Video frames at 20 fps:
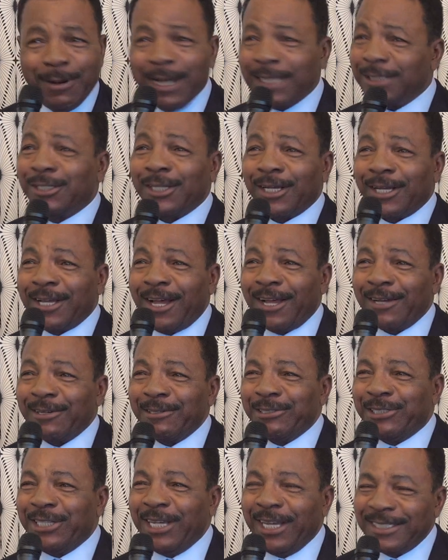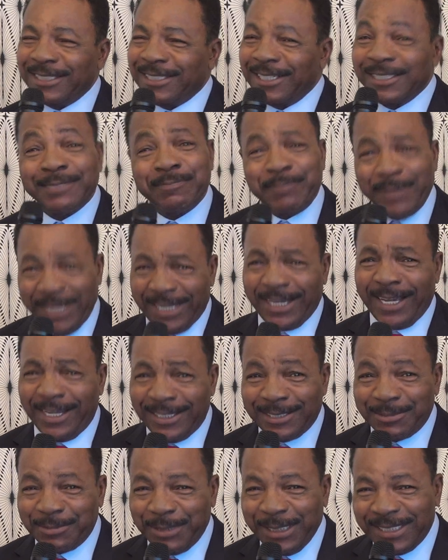Watch Chicago Justice
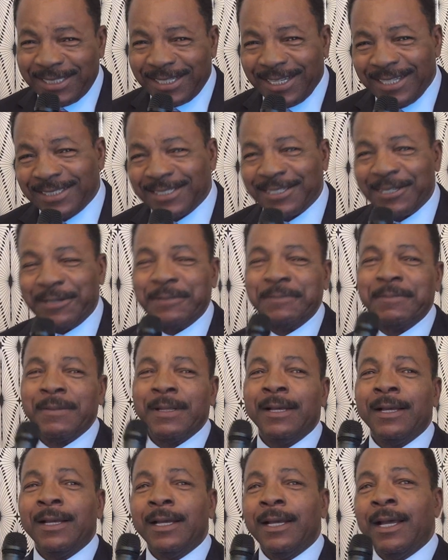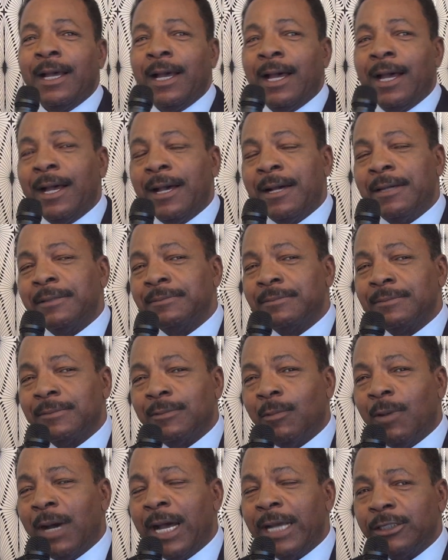because we say so.
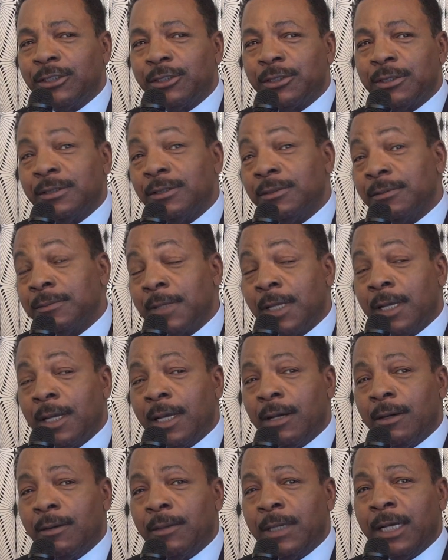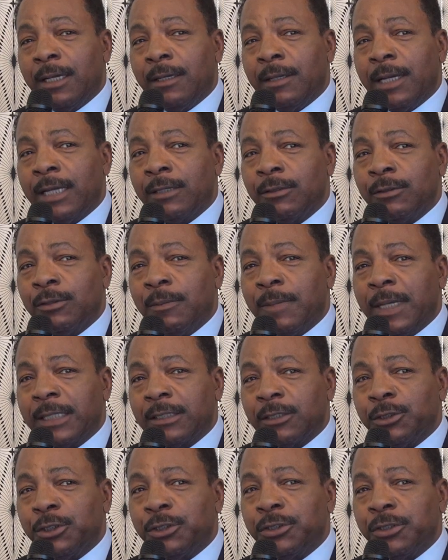Why should you? Well, I don't know about
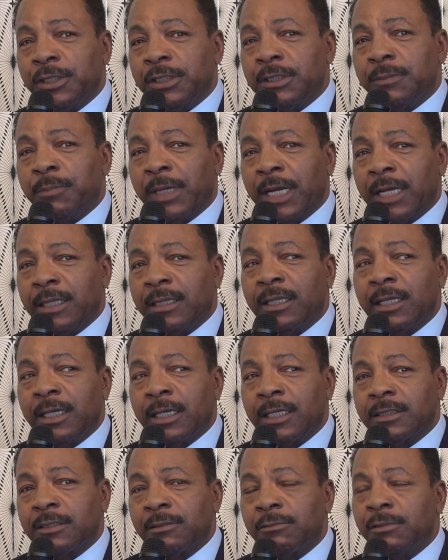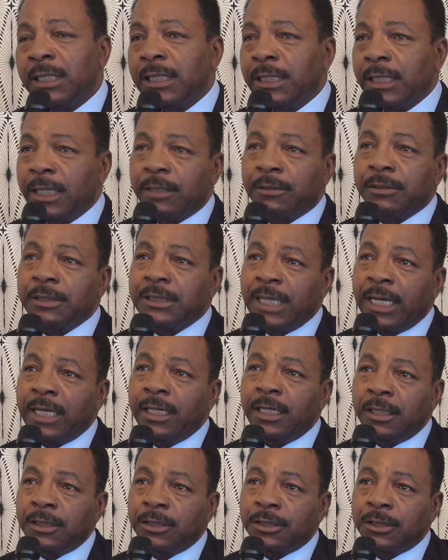the shoulds, but I think it's a really
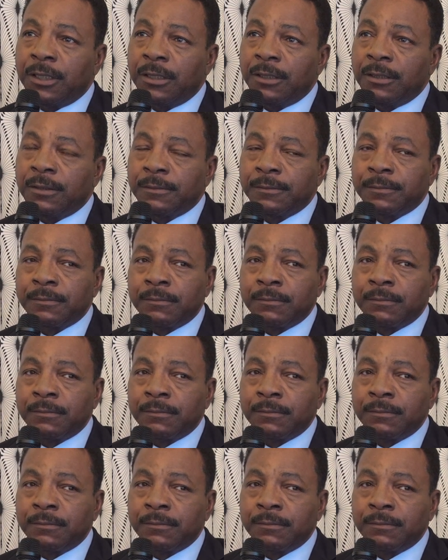entertaining show.